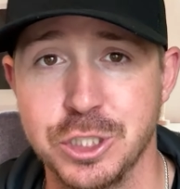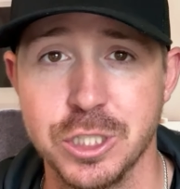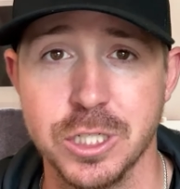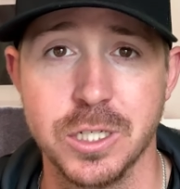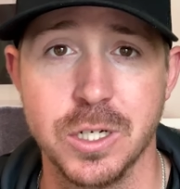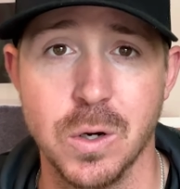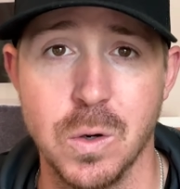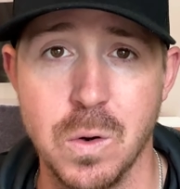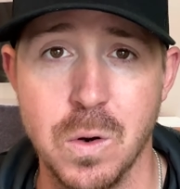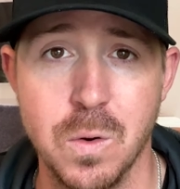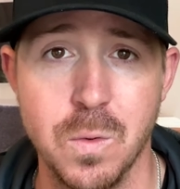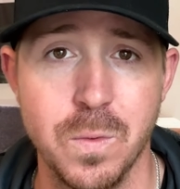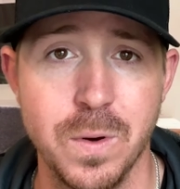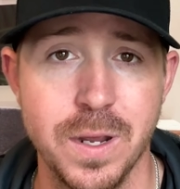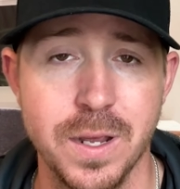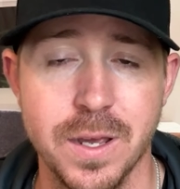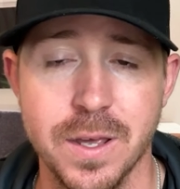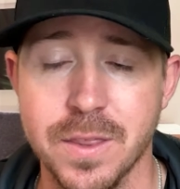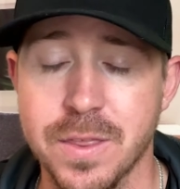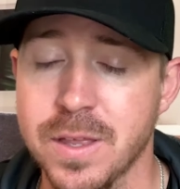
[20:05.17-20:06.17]
you're going
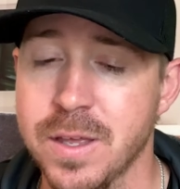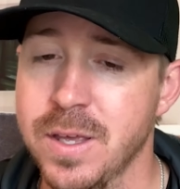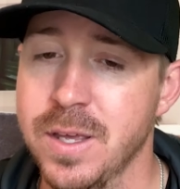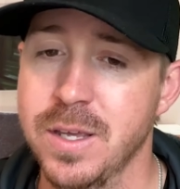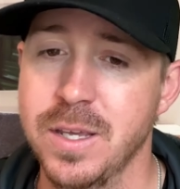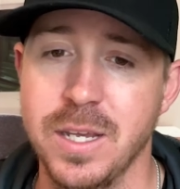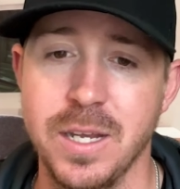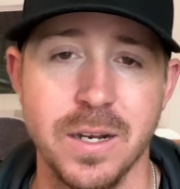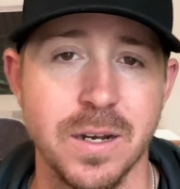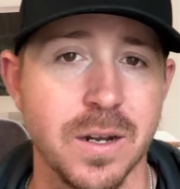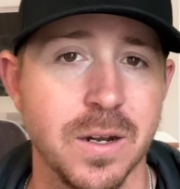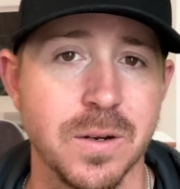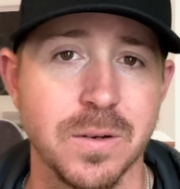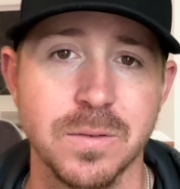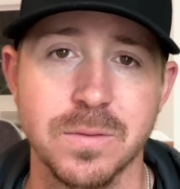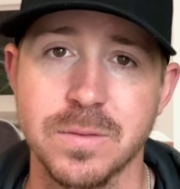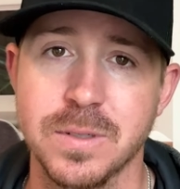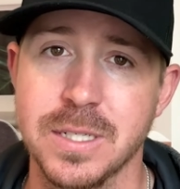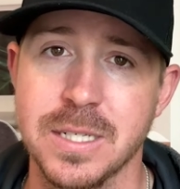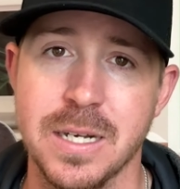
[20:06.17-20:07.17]
with, you
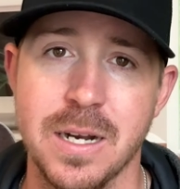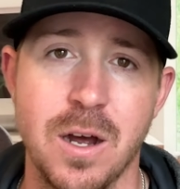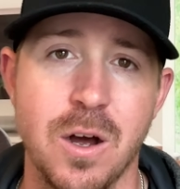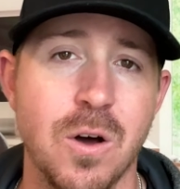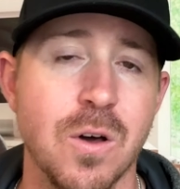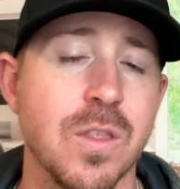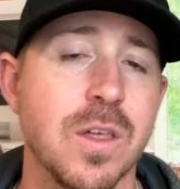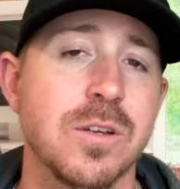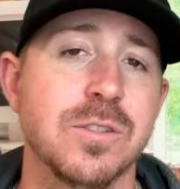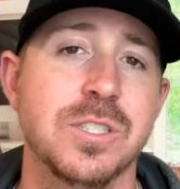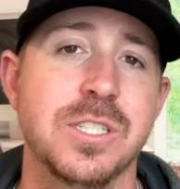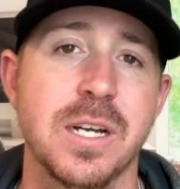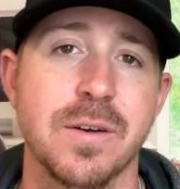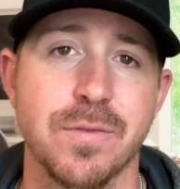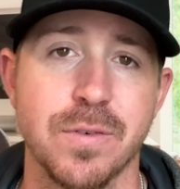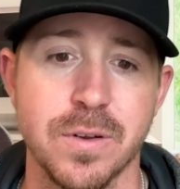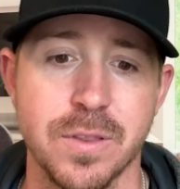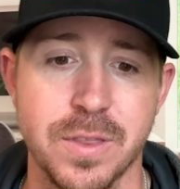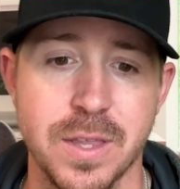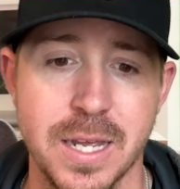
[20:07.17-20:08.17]
know, and all those
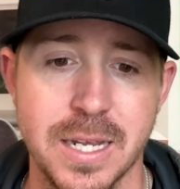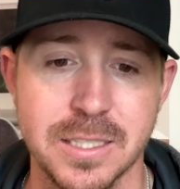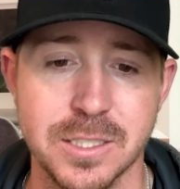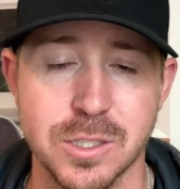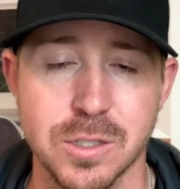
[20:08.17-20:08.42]
different things.